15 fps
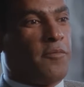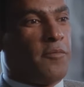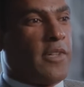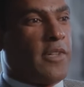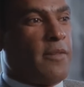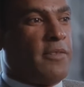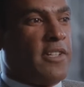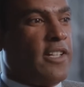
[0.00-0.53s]

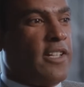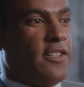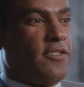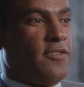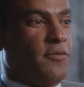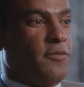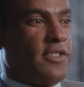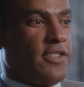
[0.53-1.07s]
Bobby
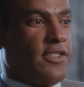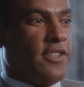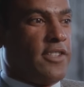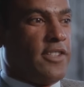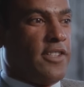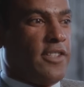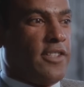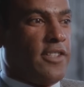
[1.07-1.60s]
Hutton was
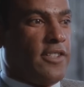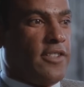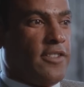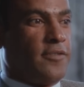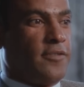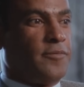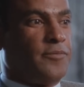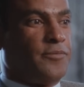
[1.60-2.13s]

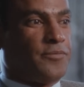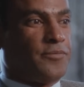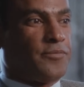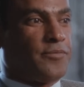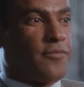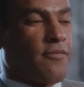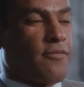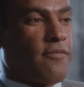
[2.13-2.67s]
the
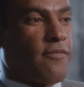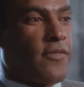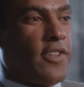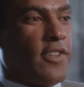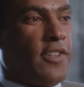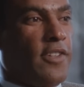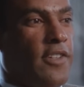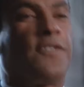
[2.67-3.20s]

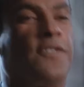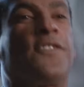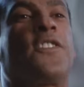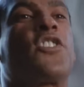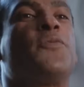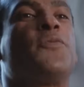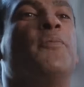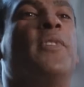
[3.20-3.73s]

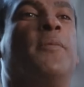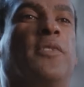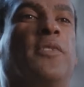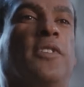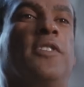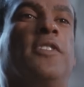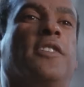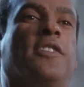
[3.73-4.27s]
first
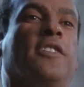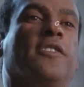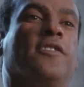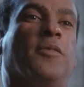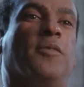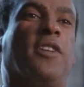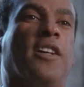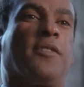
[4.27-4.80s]
member of
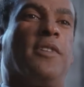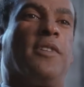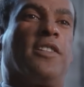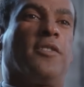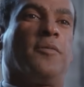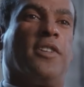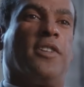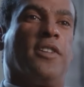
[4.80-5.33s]
the Black
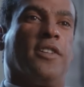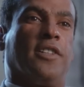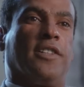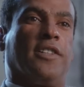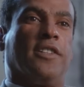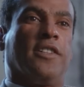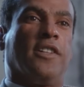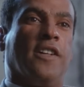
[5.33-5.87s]
Panther
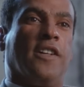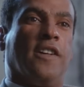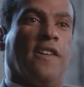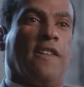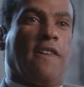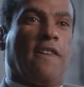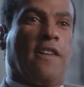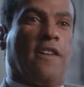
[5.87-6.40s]
Party.
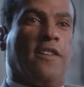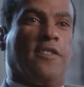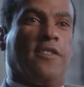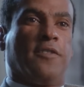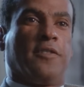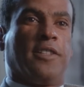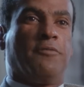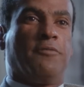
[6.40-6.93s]

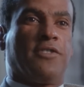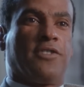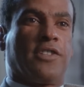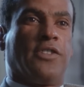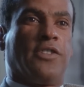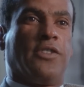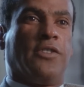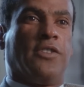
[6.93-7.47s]
He was
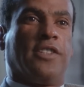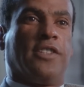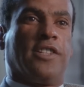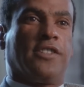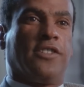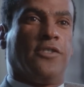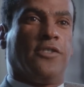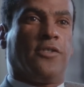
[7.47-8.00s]
recruited
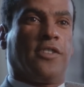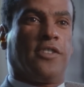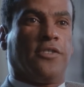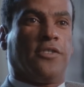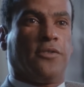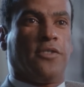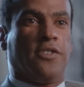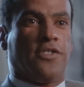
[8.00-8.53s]
at the North
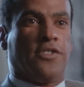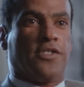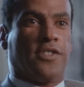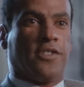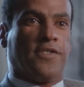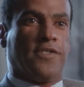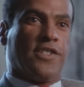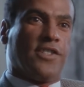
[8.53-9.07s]
Oakland
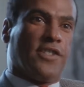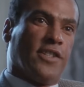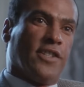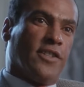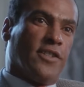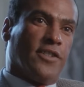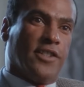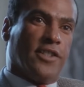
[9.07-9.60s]
Service
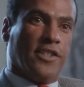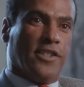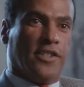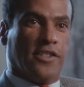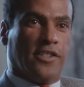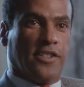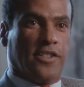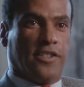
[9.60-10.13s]
Center
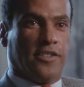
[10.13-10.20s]
in